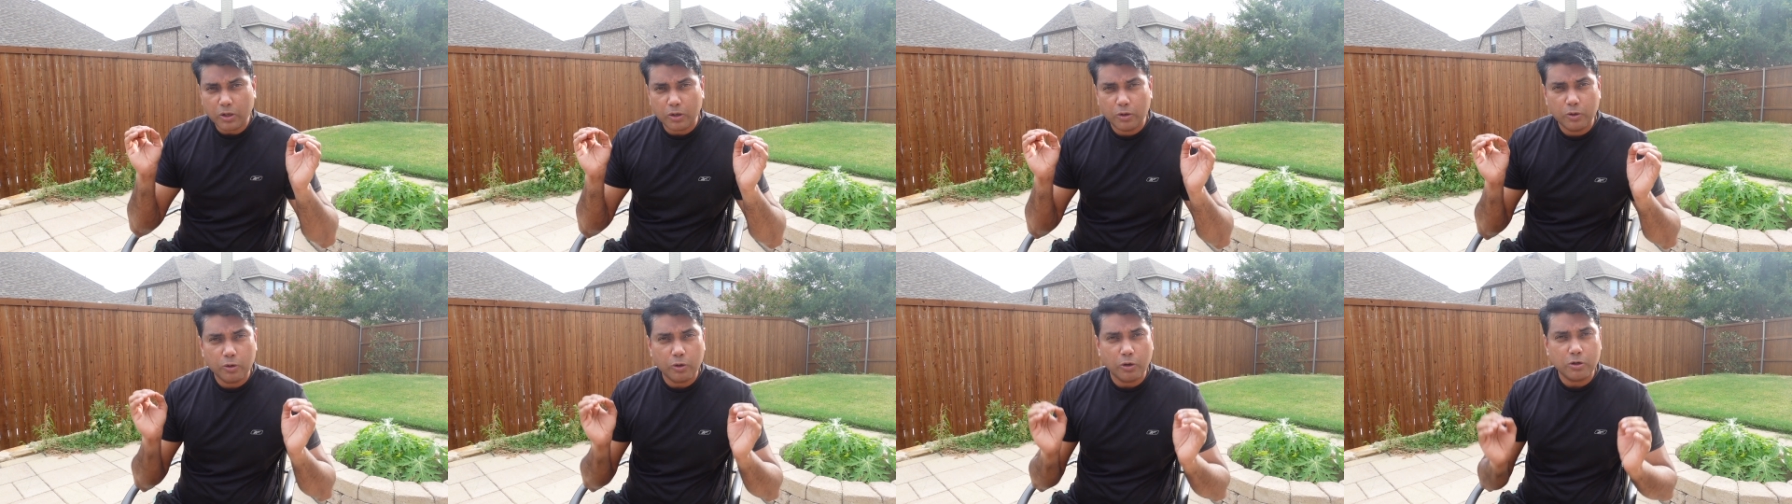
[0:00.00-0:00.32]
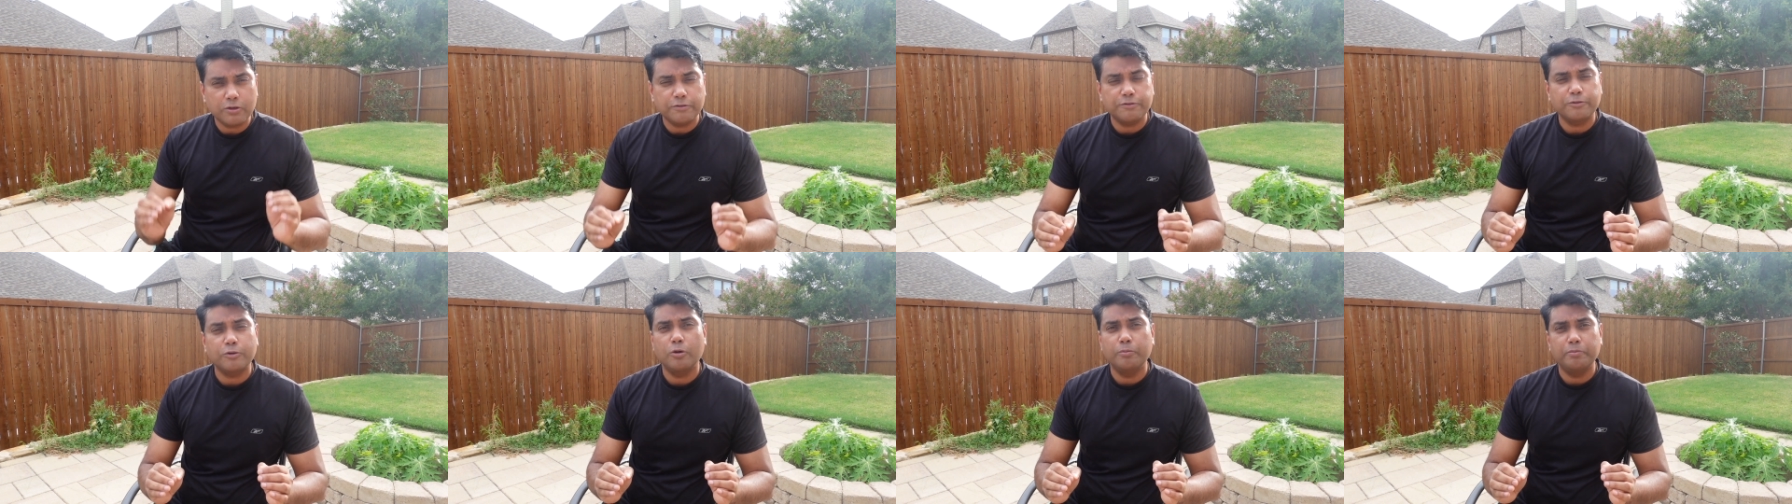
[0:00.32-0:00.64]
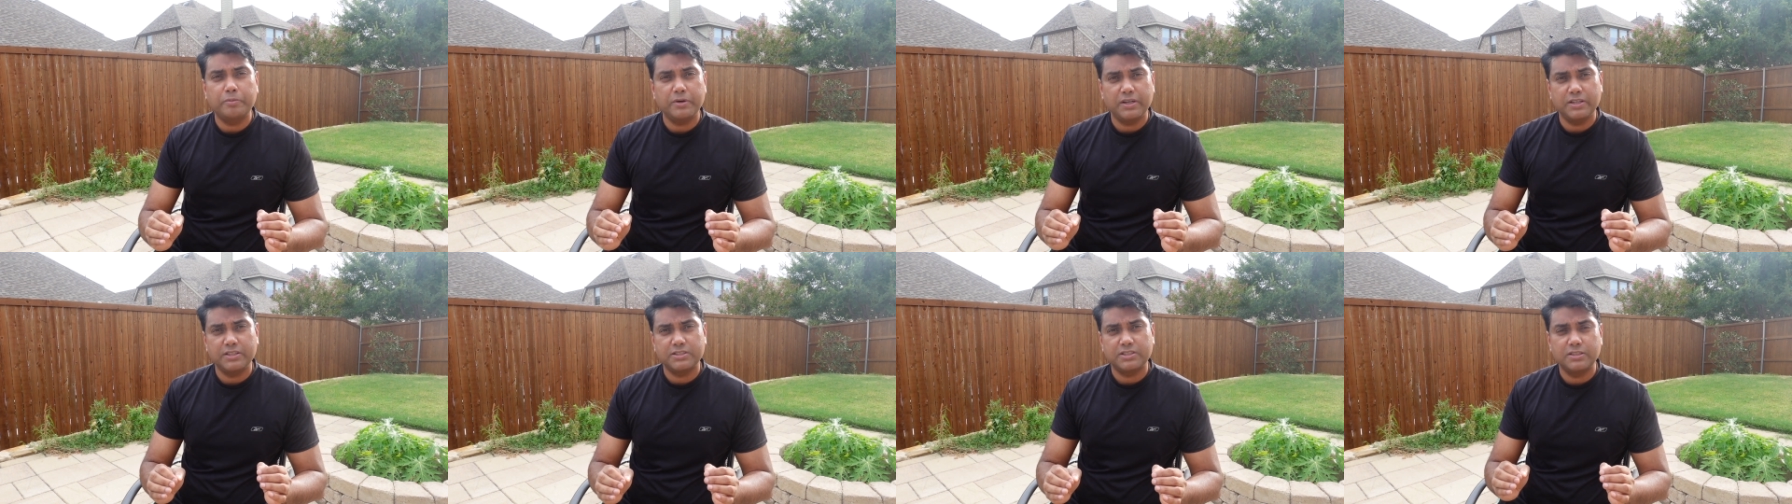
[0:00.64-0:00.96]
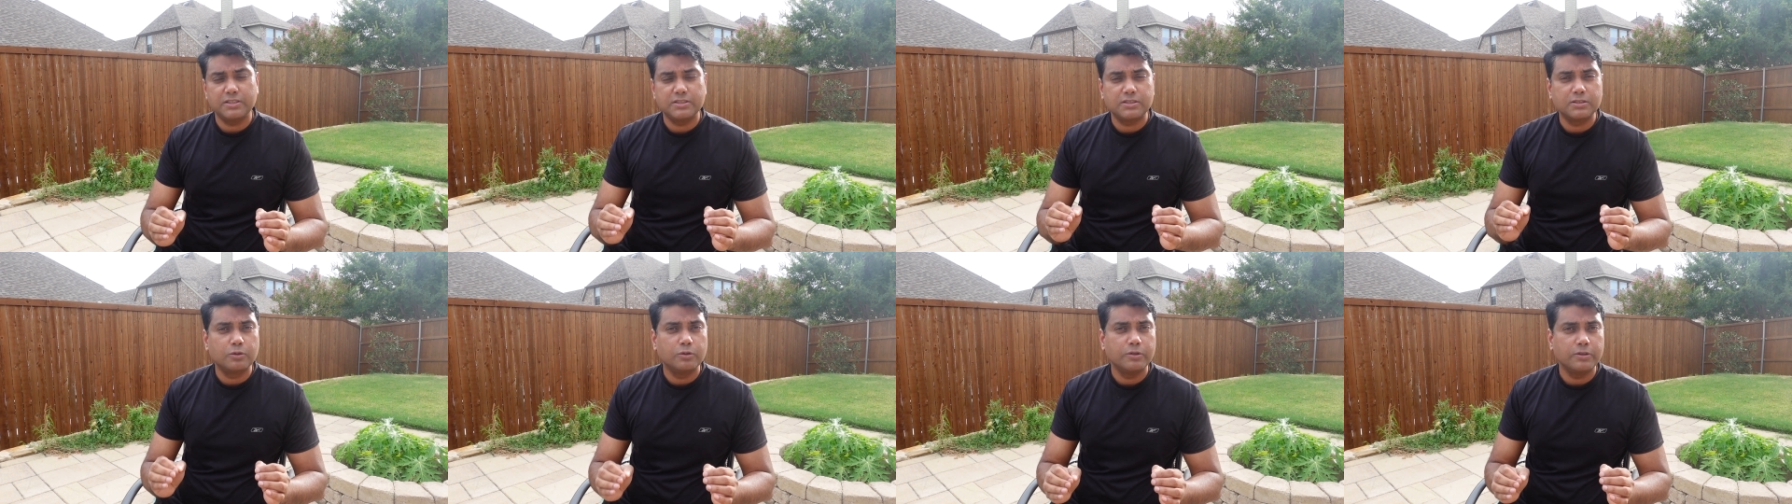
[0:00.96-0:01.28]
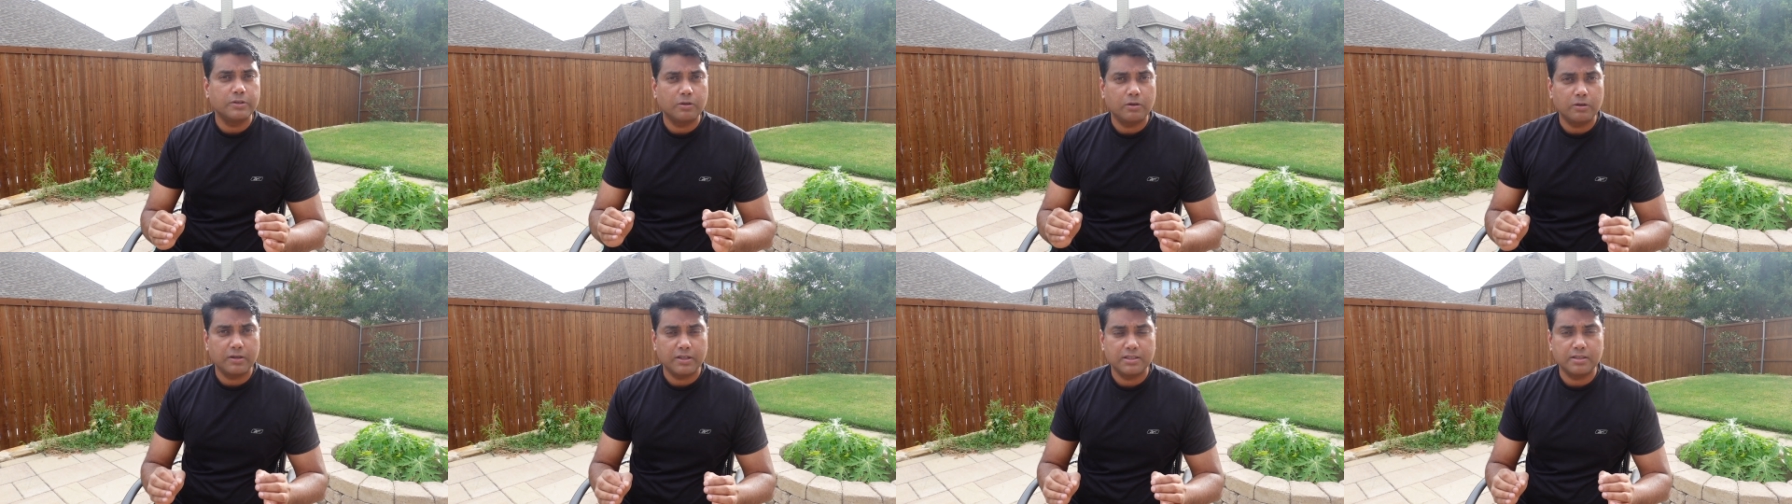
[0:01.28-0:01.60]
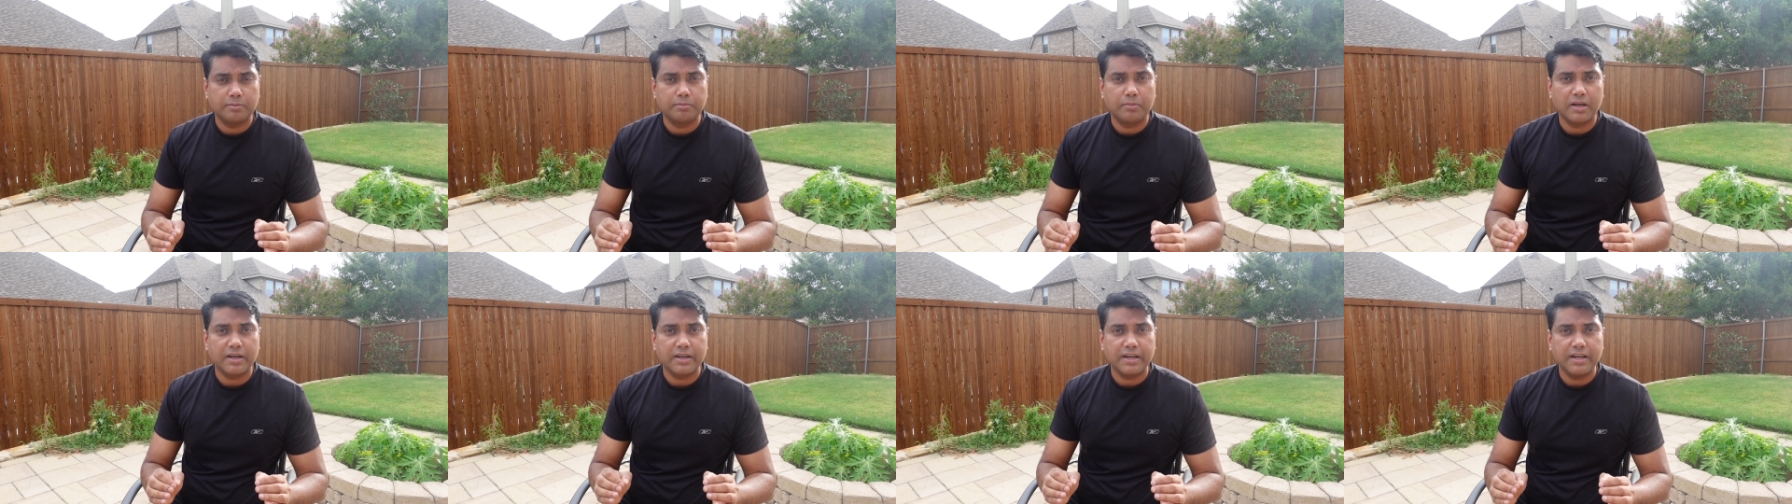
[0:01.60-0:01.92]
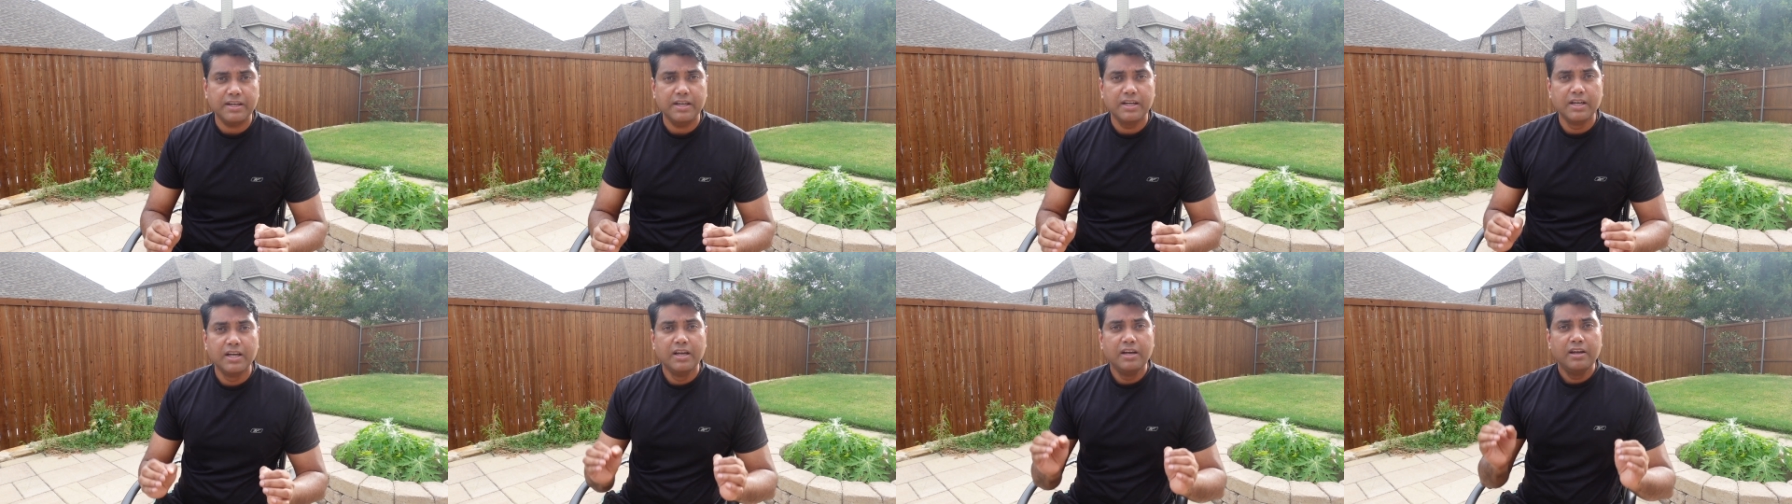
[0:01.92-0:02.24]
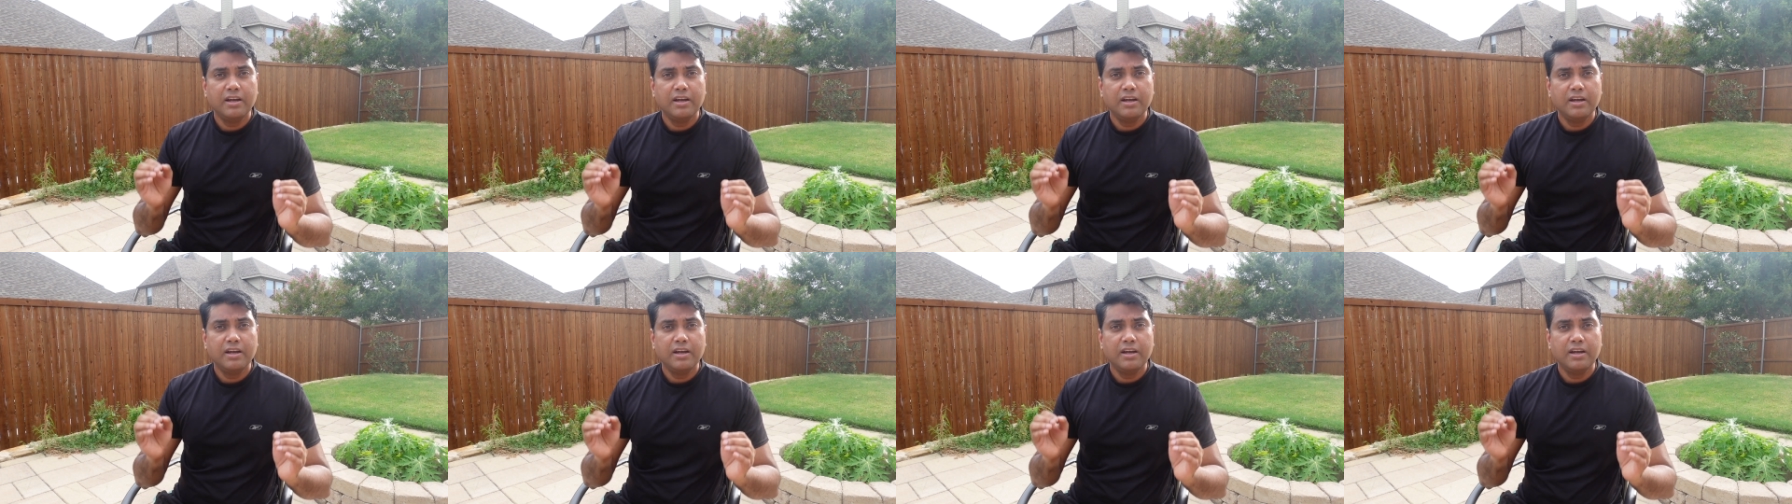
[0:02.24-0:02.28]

a lot of competition is going on in the market